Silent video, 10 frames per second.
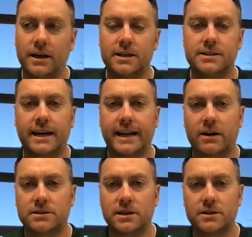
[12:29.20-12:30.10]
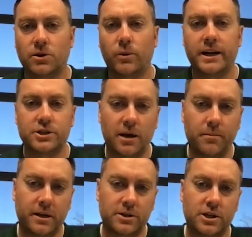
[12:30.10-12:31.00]
setting out to to win a
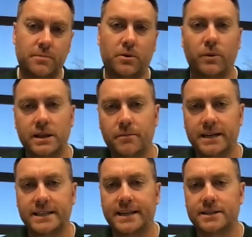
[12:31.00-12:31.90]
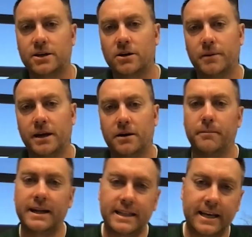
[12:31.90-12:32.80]
championship or win the Big Ten tournament or
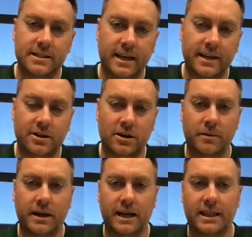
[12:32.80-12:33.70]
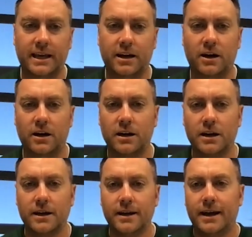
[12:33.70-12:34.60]
make the NCAA tournament, I think are
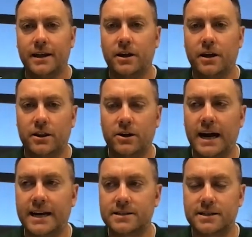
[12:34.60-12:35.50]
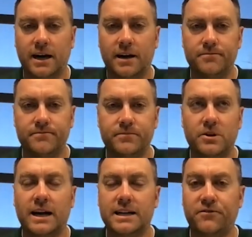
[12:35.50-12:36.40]
they're not as um,
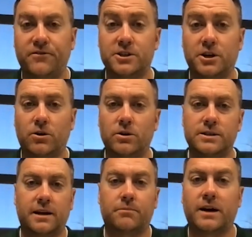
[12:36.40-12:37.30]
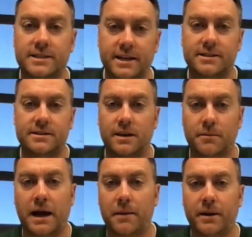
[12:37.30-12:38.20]
they're not as efficient a goal setting process
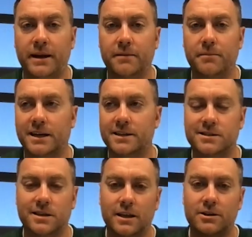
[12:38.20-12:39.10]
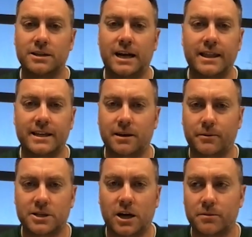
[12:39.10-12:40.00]
in my opinion because there's a lot of things like
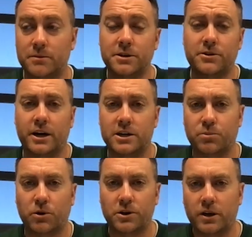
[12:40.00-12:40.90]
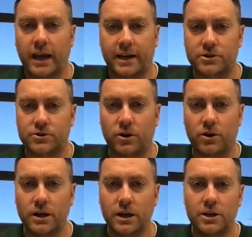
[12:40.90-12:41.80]
we talked about particularly in our sport you can't
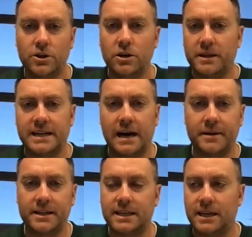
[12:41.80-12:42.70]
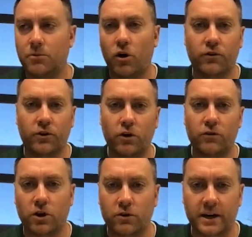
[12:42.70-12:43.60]
control you can be the dominant team over and over
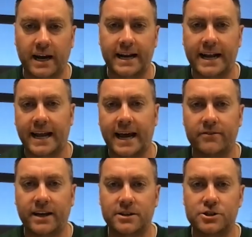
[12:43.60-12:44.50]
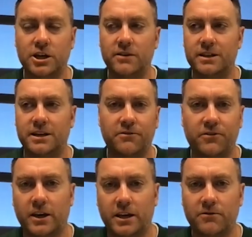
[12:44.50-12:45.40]
and over again and not have that achieved and then you
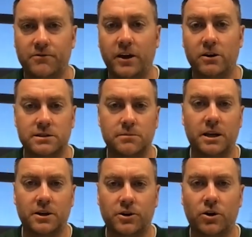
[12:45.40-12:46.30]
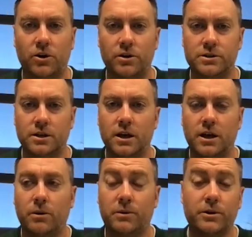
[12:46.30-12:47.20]
feel like you failed to meet your goals
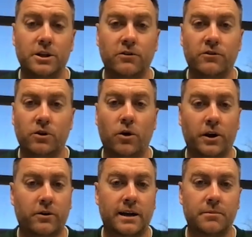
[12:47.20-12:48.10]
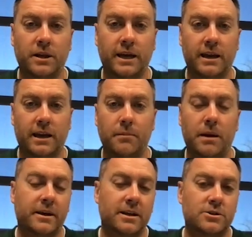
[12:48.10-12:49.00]
when really you've grown incredibly and
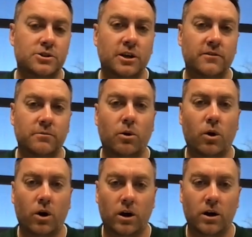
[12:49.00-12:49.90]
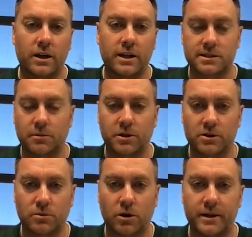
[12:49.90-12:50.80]
maybe achieved more in some of
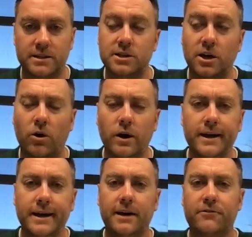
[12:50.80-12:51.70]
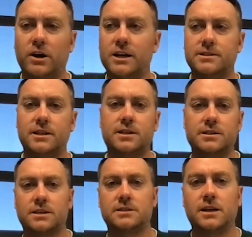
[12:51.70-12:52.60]
those moments so for us this
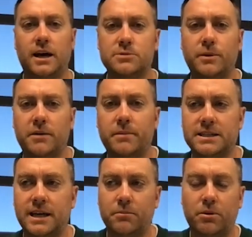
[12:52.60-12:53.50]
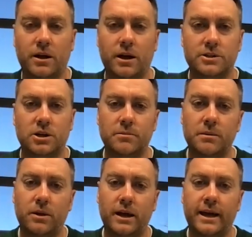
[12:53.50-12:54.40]
isn't uh, as we enter big 10 pl- uh,
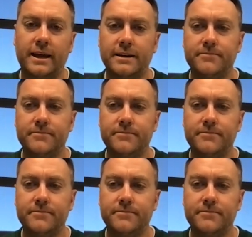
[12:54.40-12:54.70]
tournament play